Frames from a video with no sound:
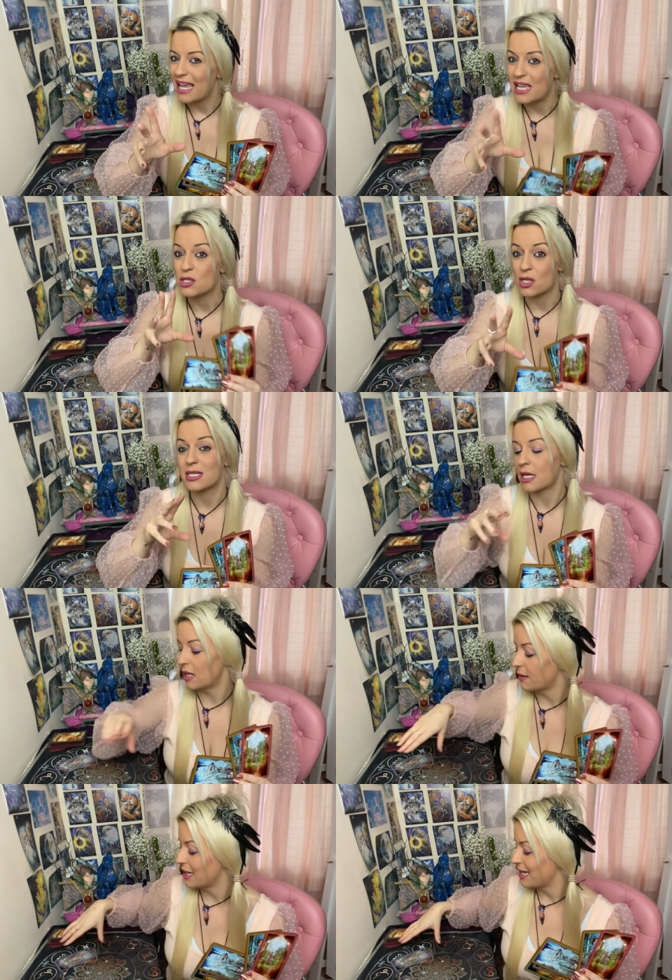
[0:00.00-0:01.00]
It's just
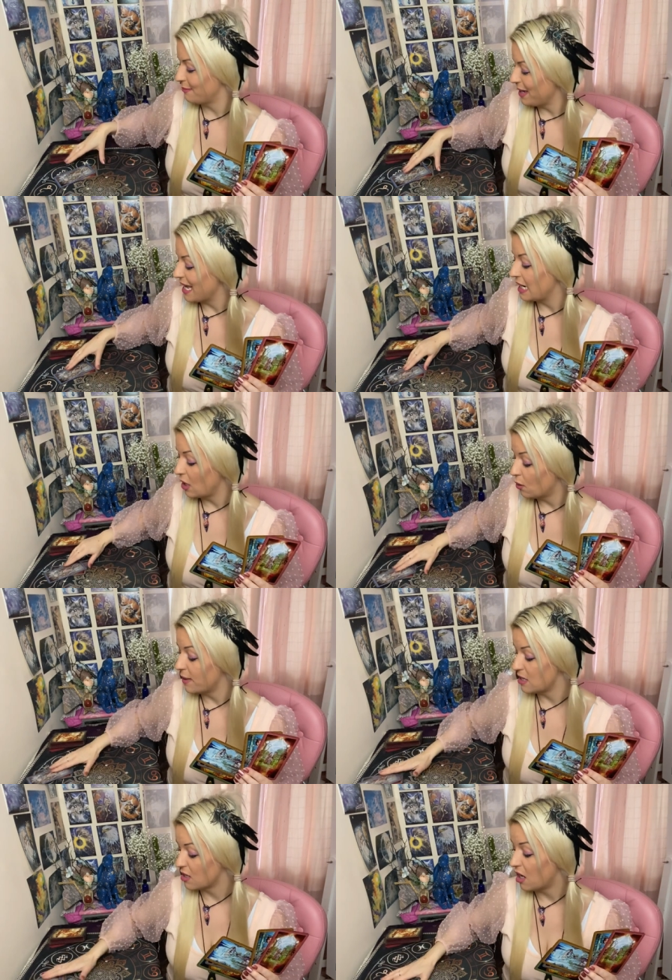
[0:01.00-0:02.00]
gonna be a little
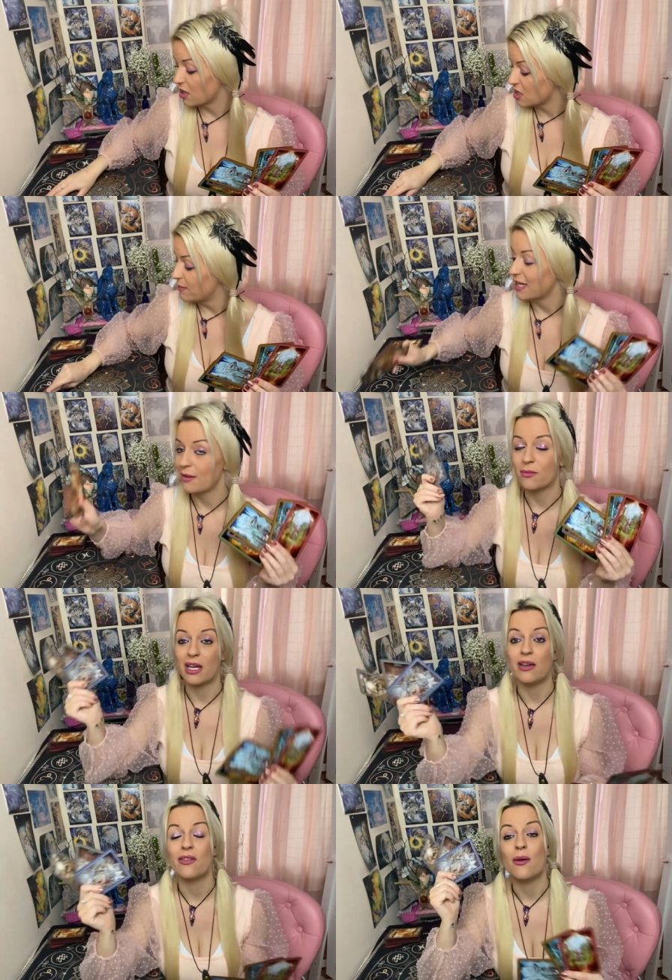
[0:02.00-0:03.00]
bit dark to begin
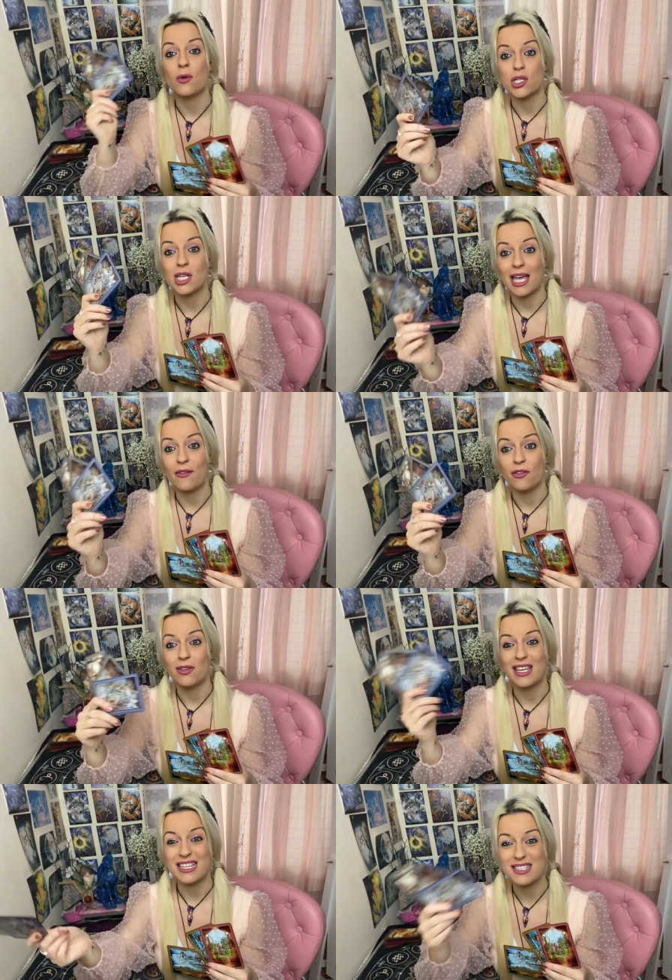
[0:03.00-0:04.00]
with, and once you get through
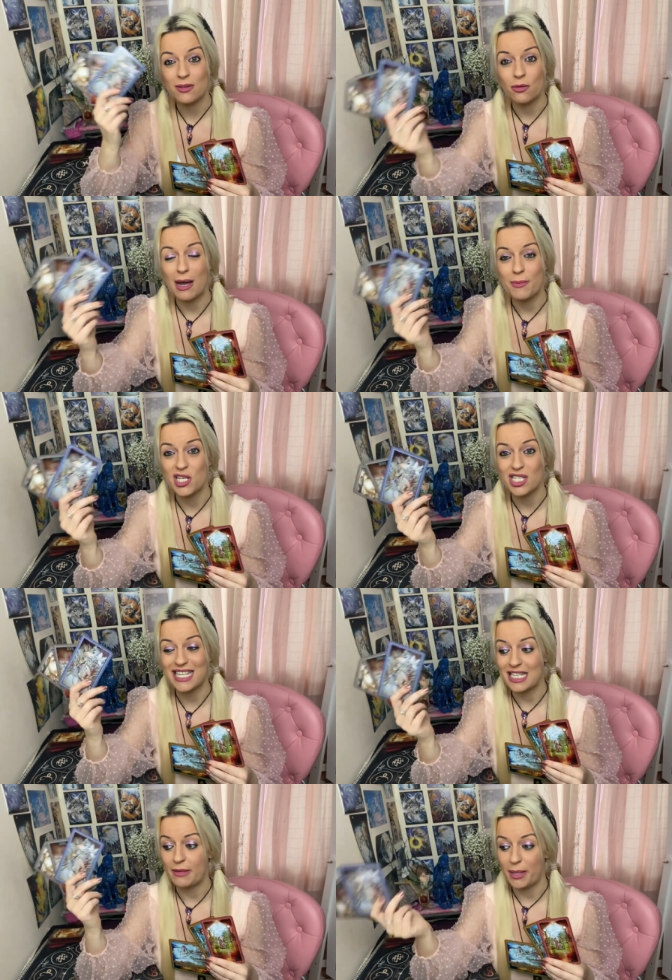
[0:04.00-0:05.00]
this crappy
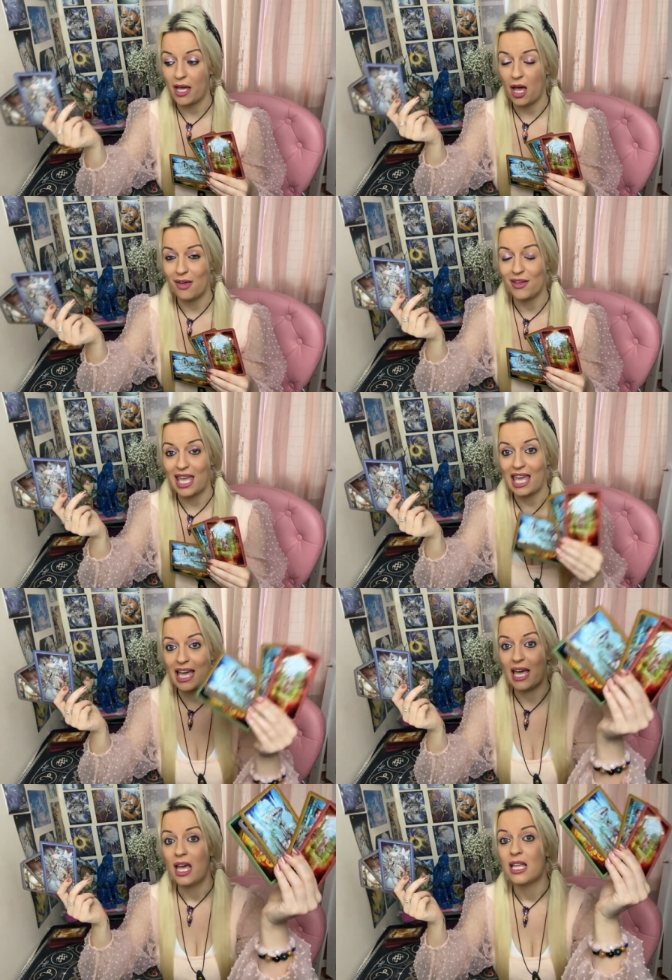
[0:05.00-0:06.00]
shitty bit over
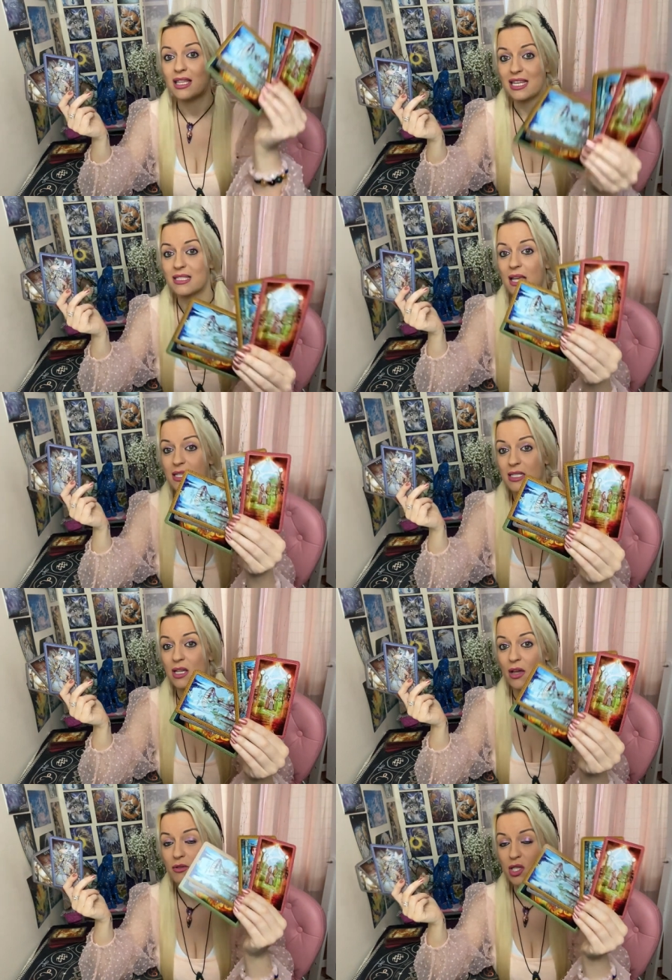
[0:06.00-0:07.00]
here, this is
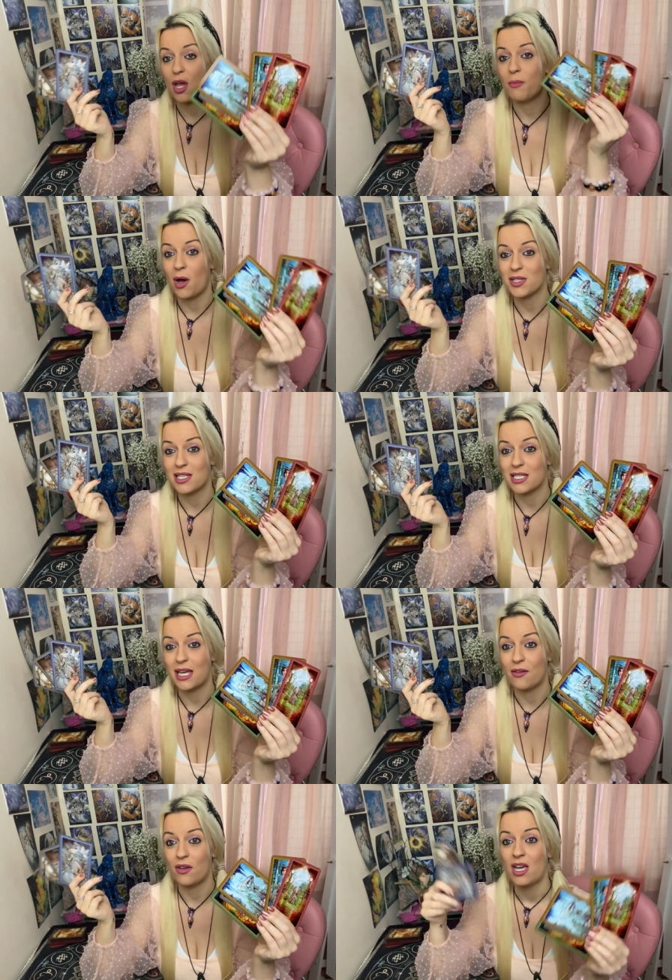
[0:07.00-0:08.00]
so
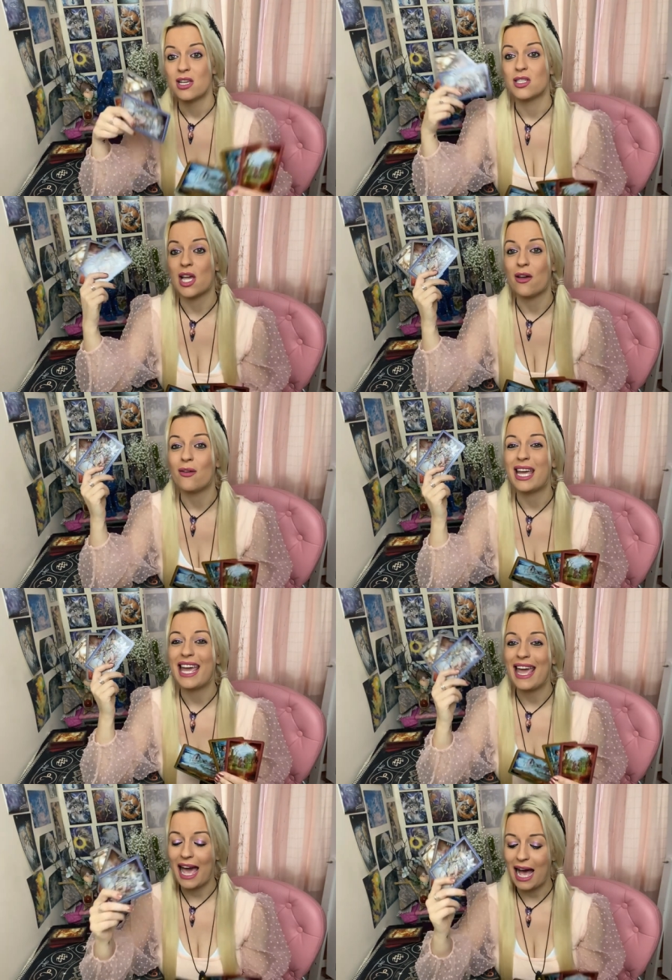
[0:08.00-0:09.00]
positive. So
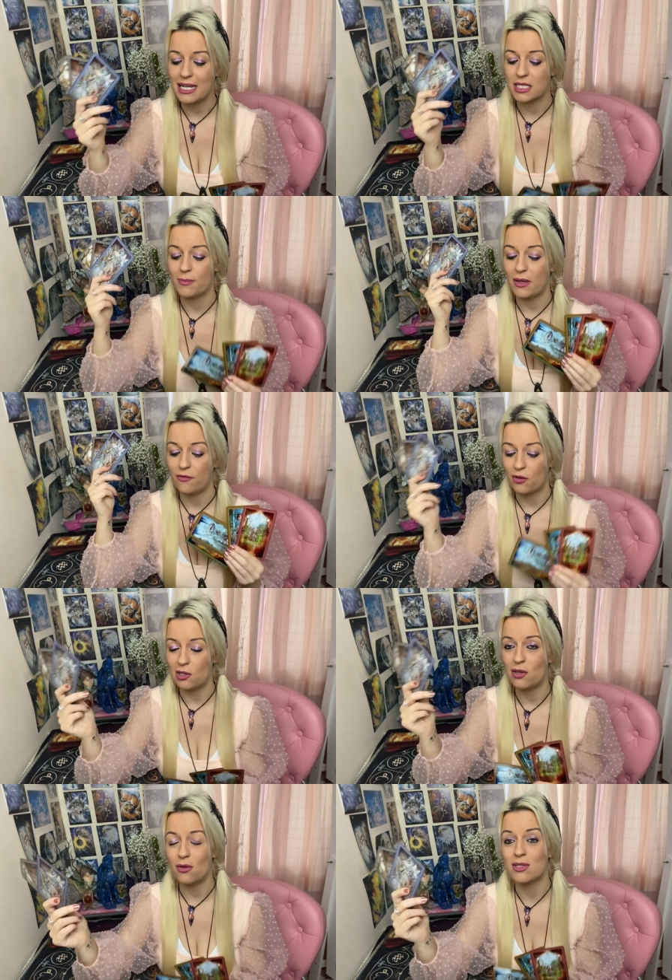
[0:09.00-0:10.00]
it has to be through
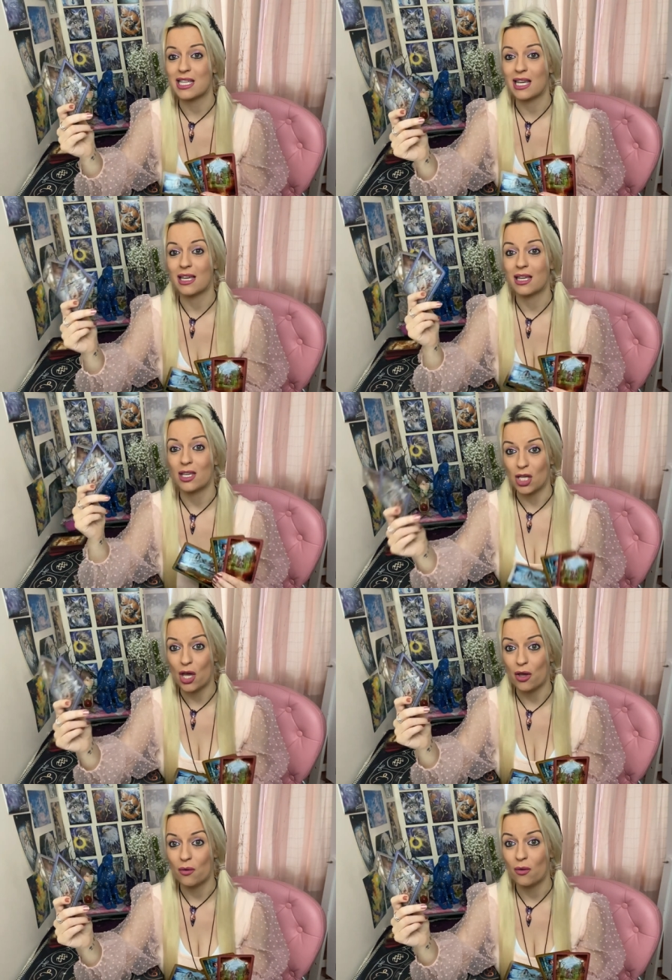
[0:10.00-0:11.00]
losing
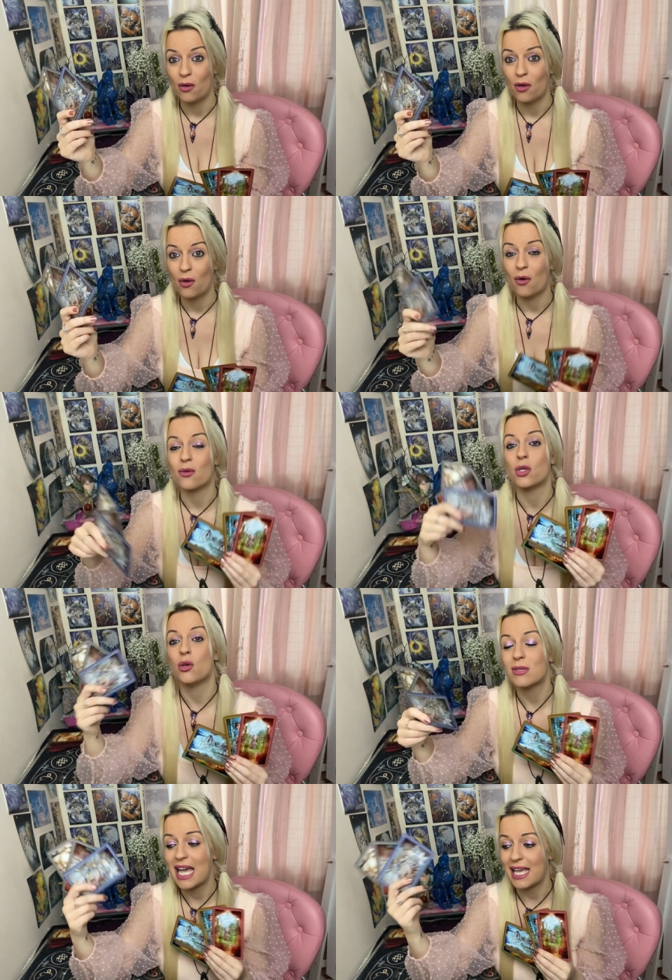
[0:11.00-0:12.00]
you or
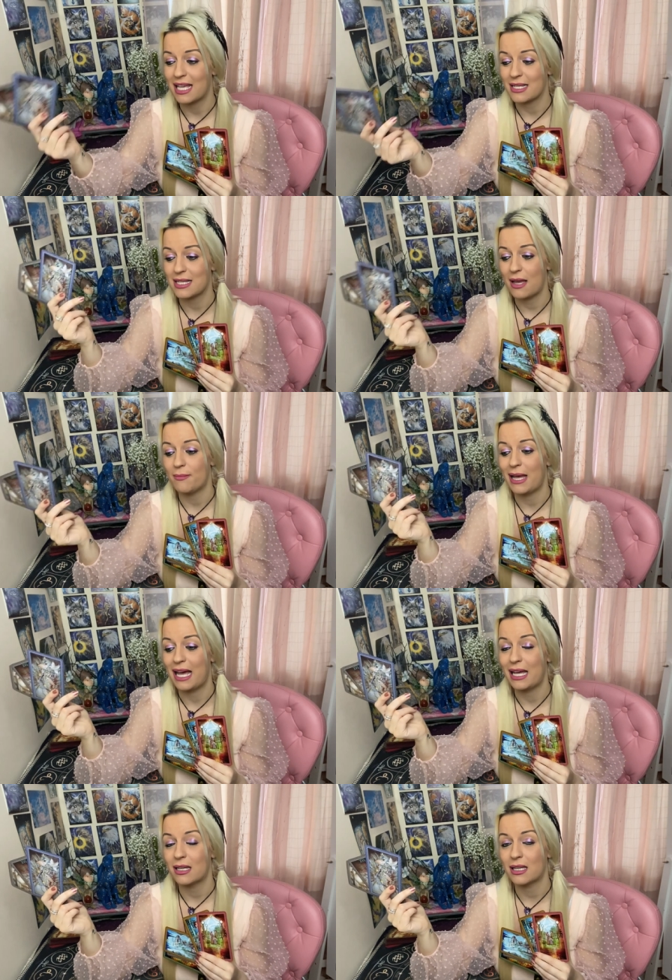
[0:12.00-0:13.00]
you taking a step
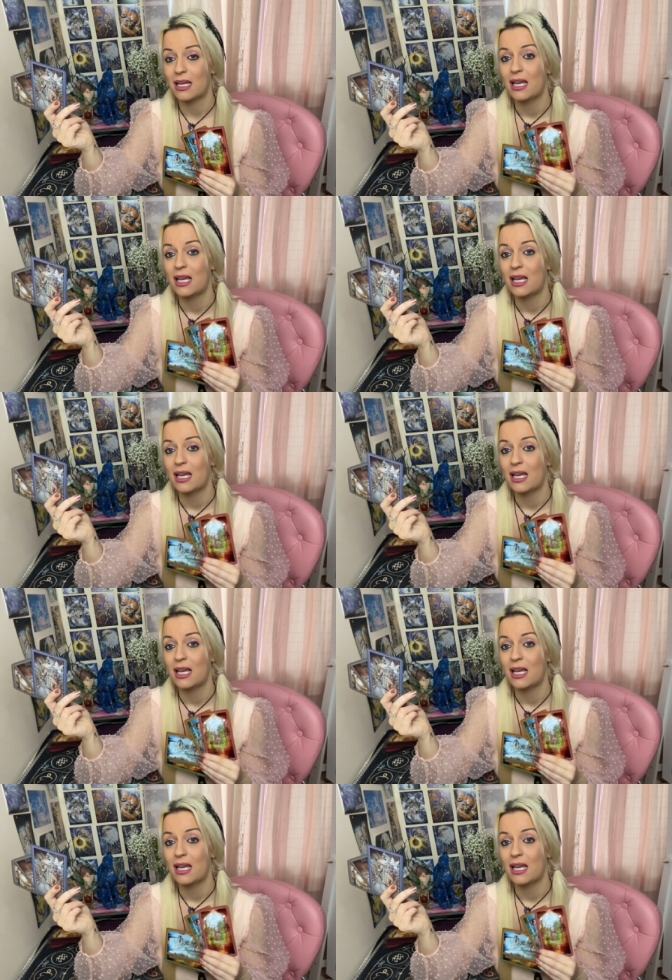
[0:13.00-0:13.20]
back